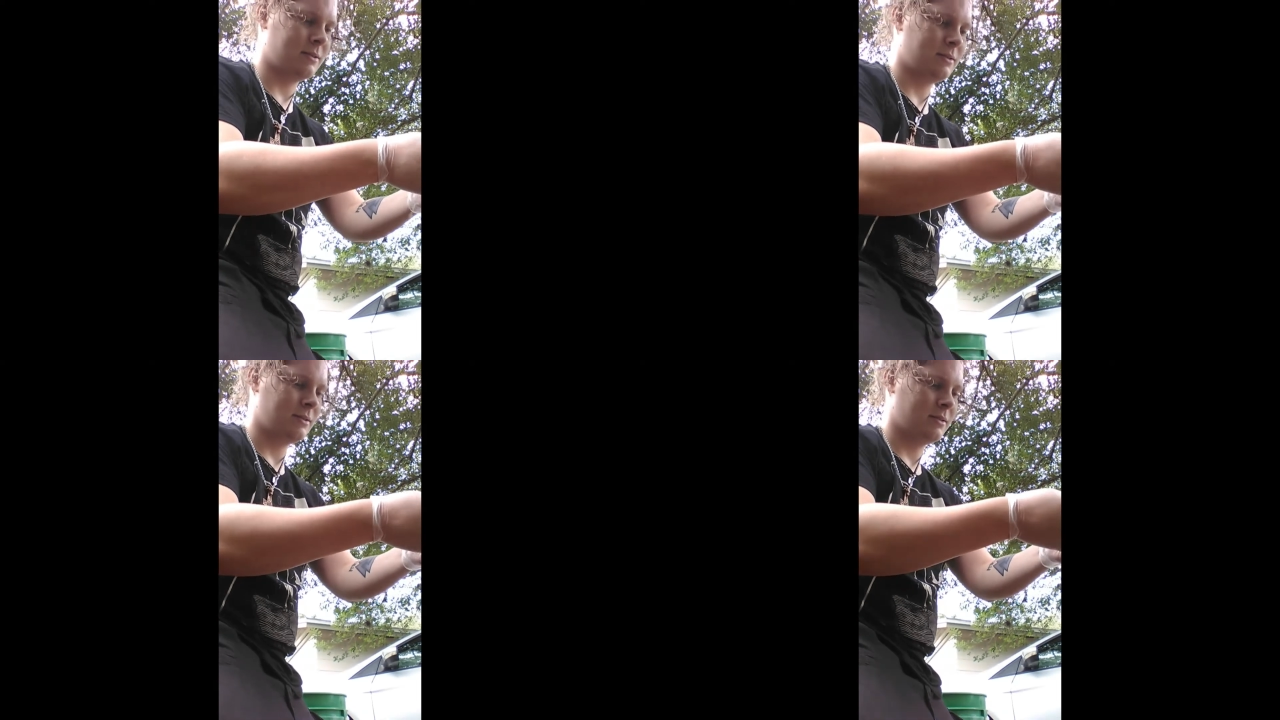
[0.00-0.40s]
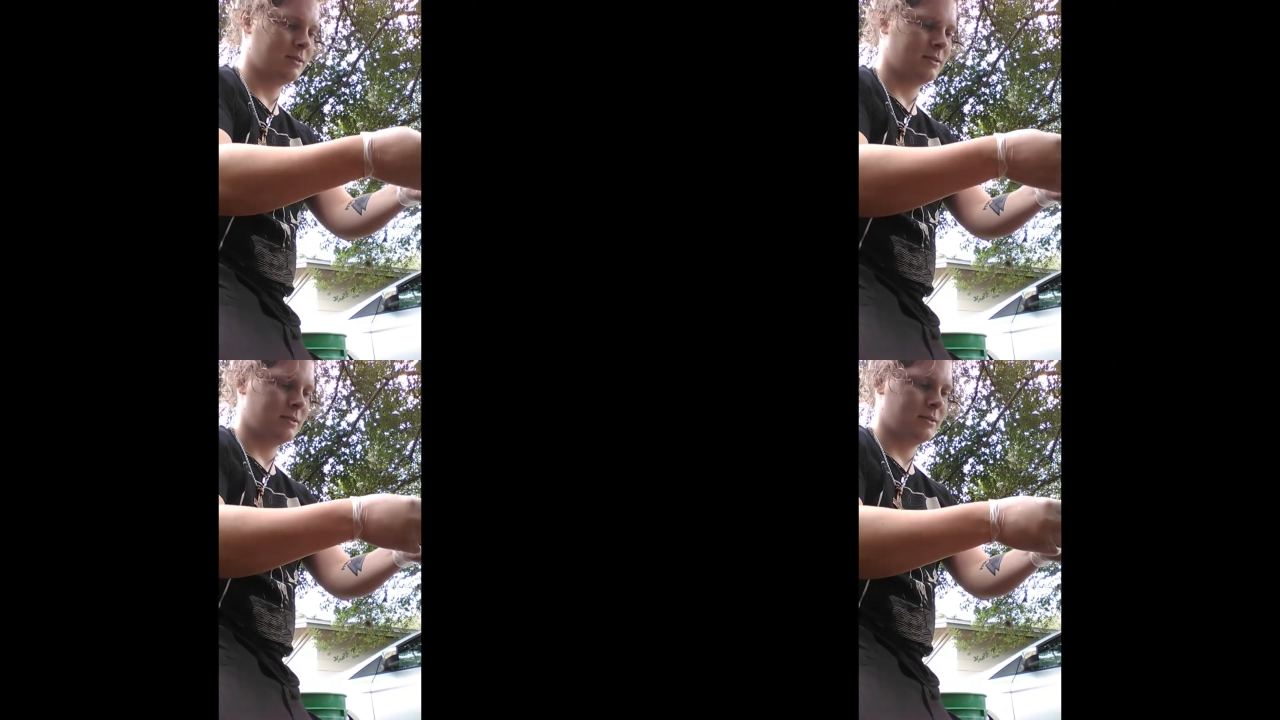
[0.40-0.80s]

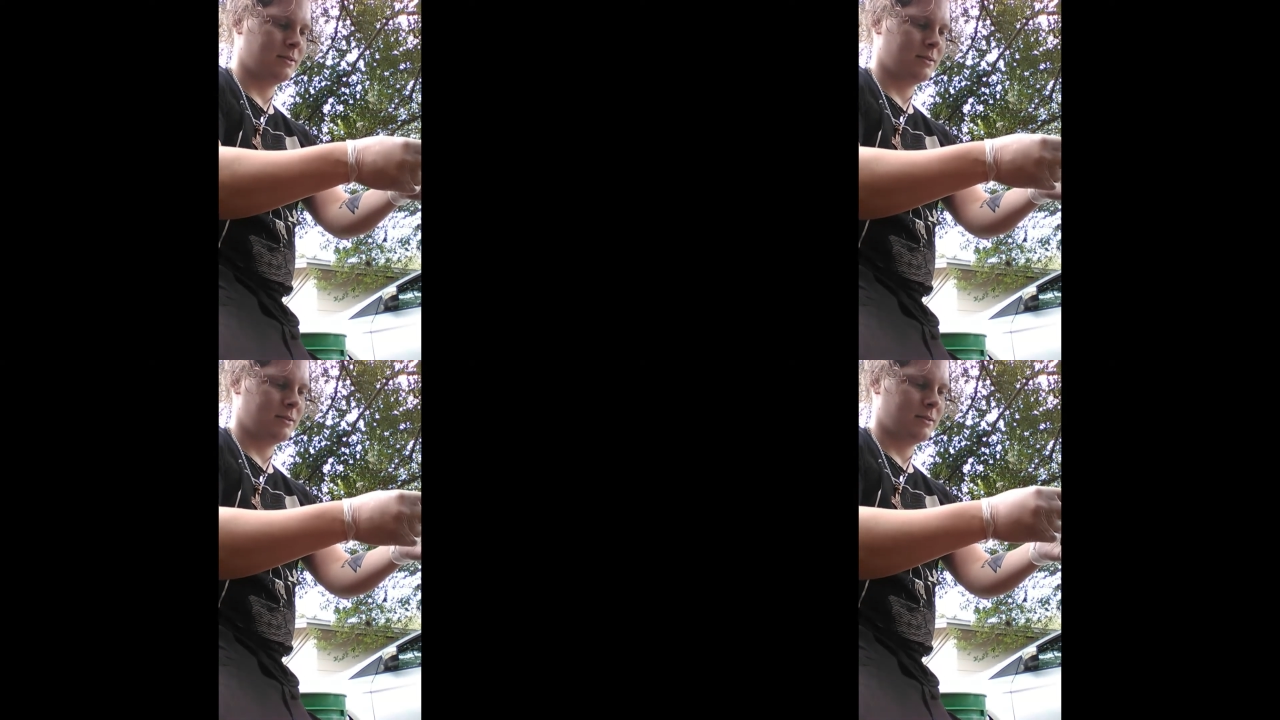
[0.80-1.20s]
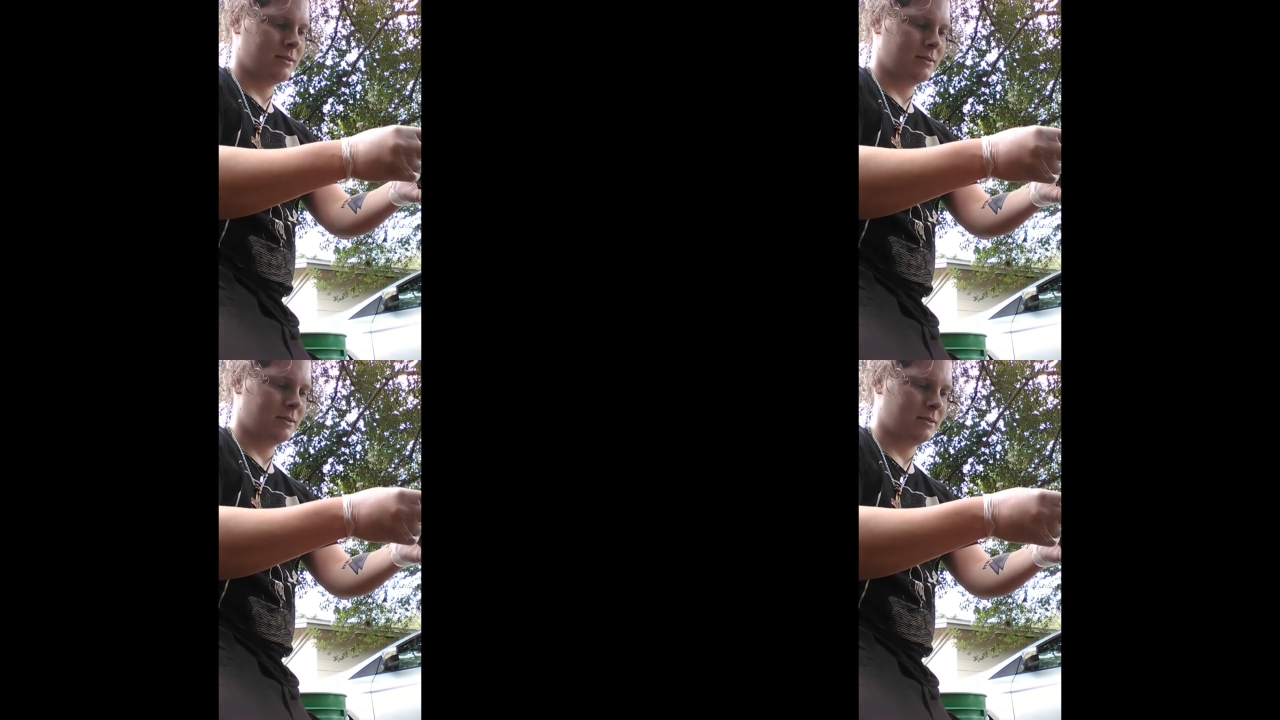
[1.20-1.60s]

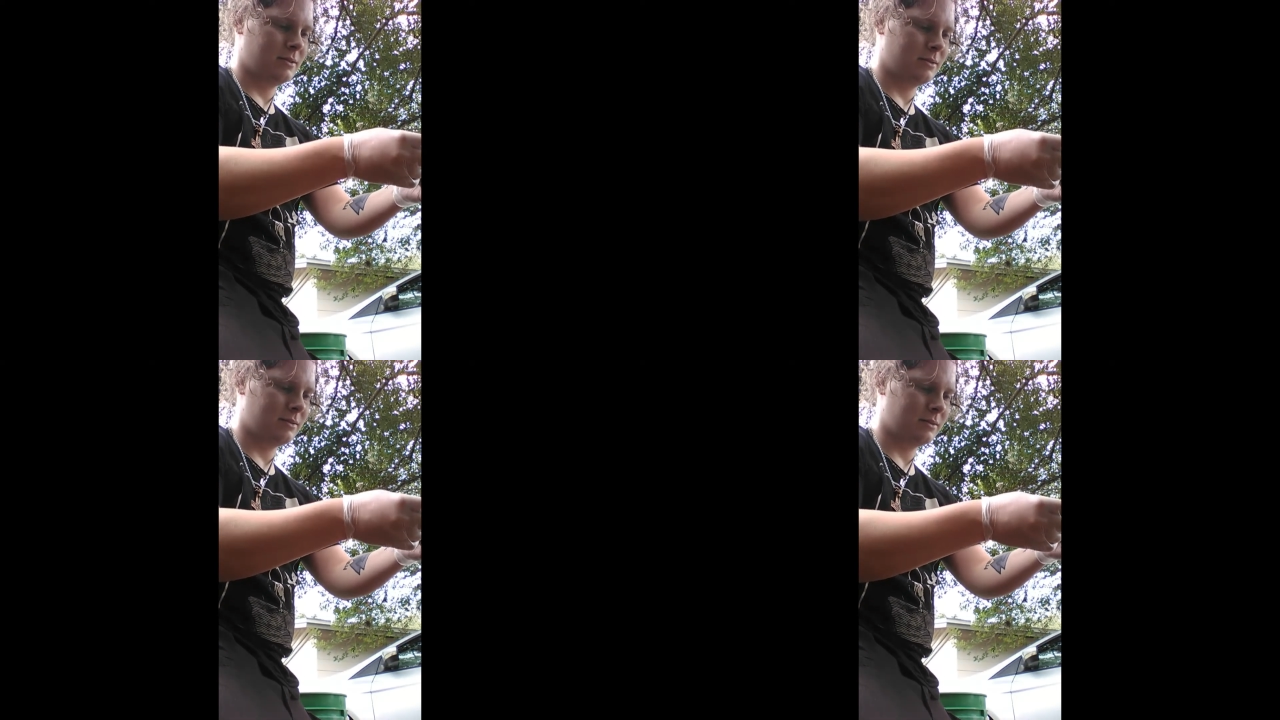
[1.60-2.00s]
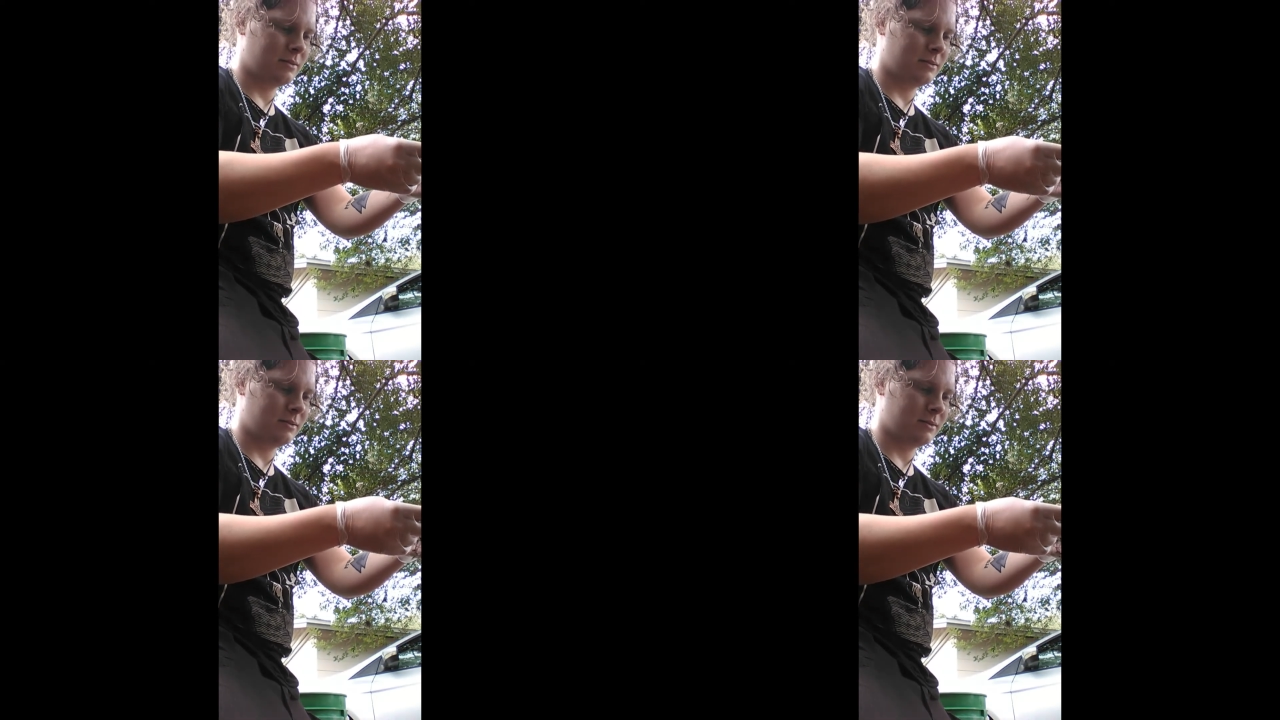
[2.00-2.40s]

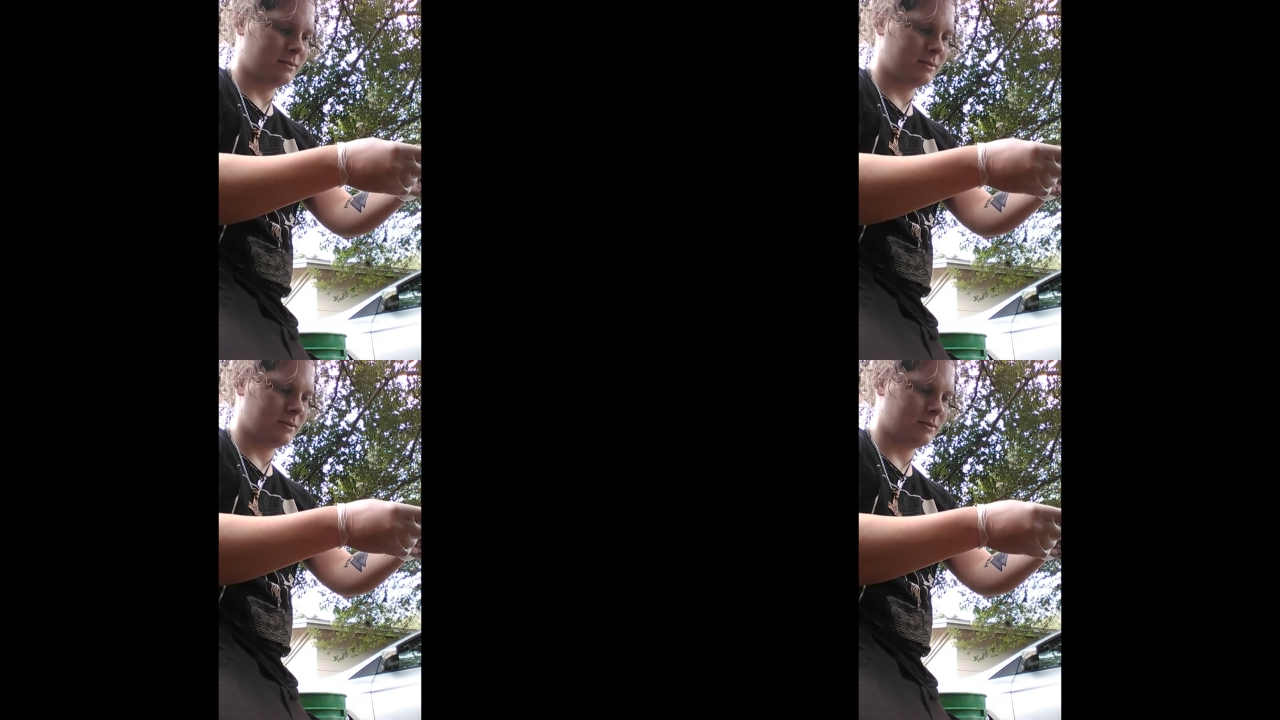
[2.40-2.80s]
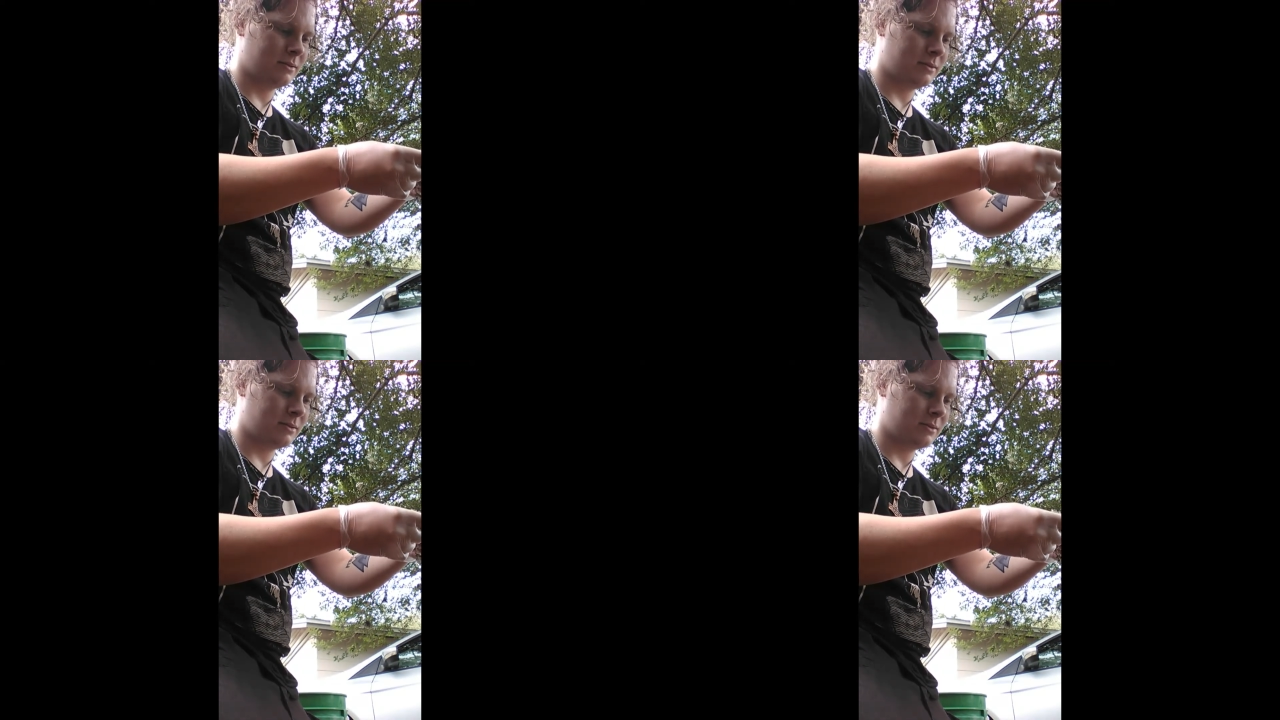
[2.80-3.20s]
Nobody speaks.